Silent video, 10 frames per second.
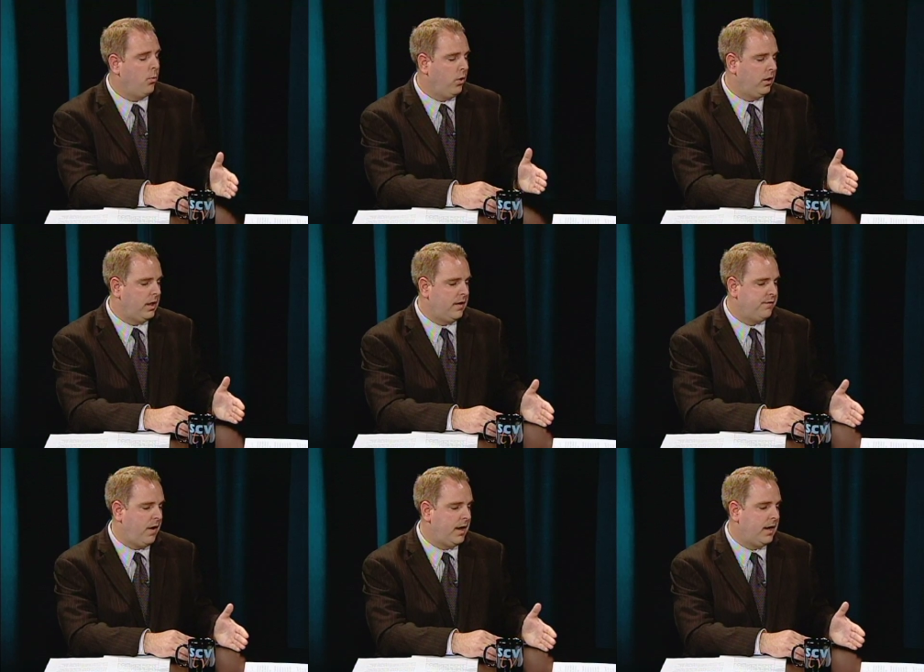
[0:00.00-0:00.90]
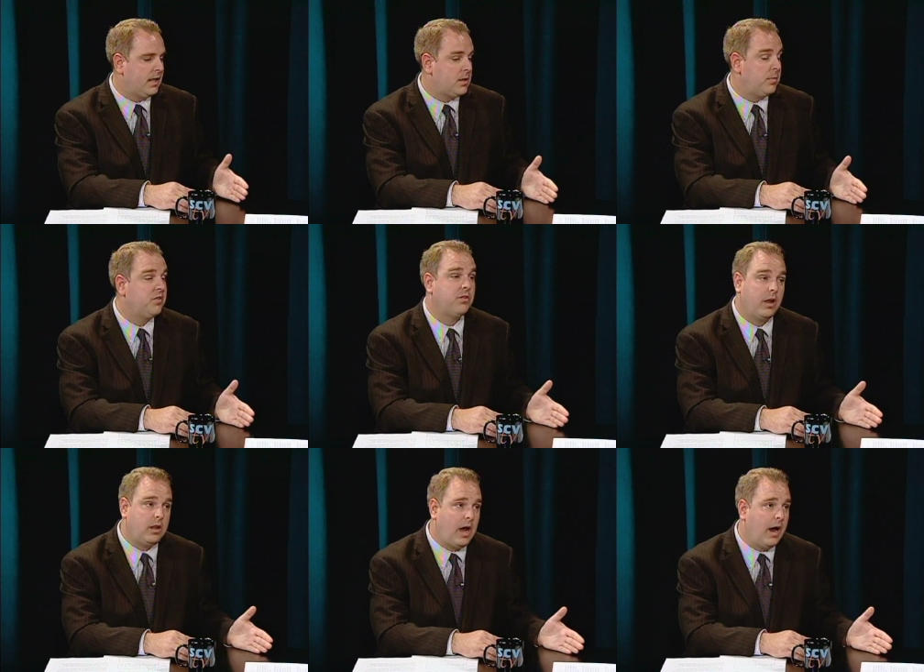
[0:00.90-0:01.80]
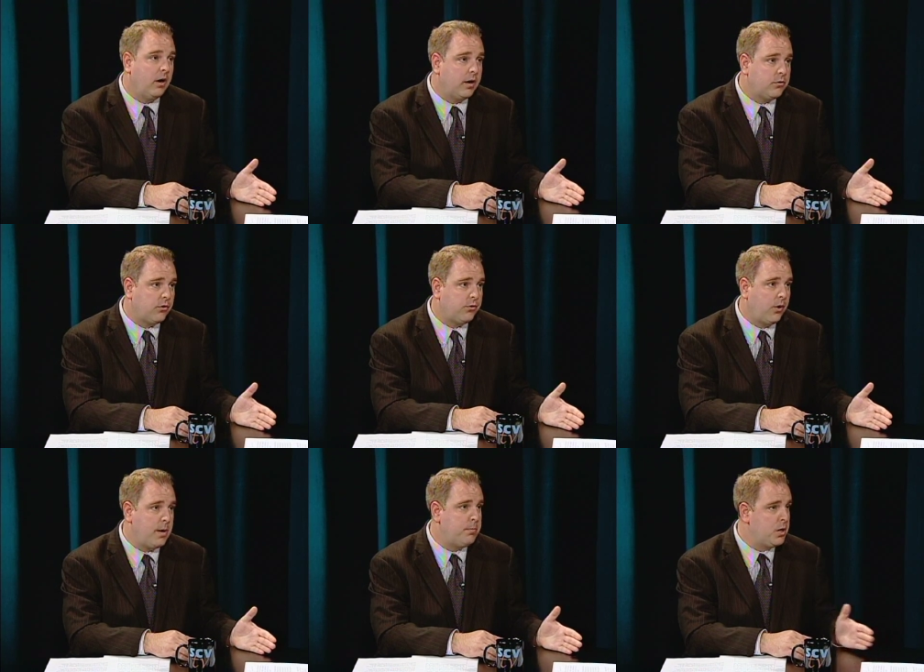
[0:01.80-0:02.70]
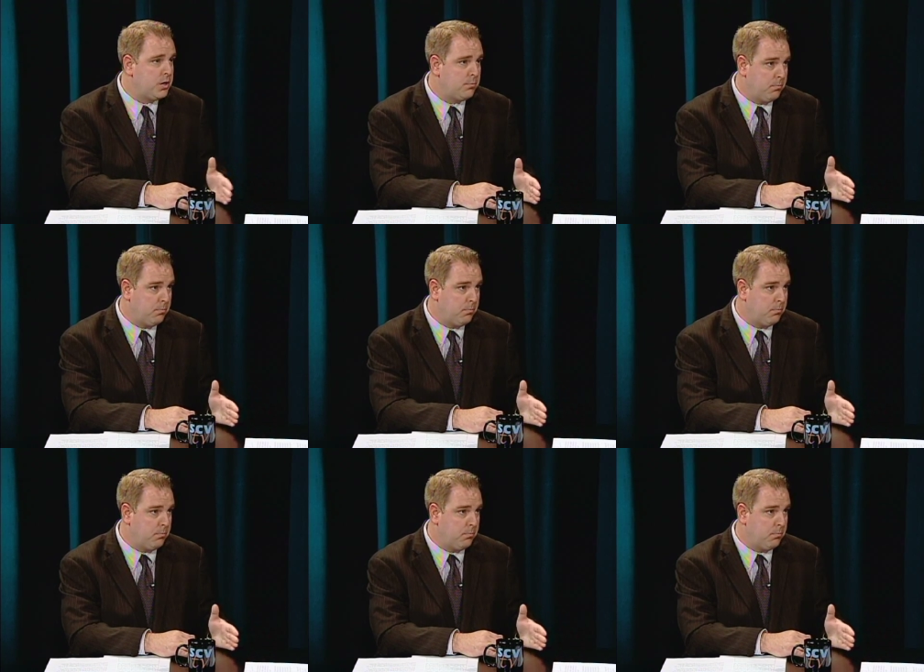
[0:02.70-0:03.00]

Well, if I got them a slightly higher interest rate, but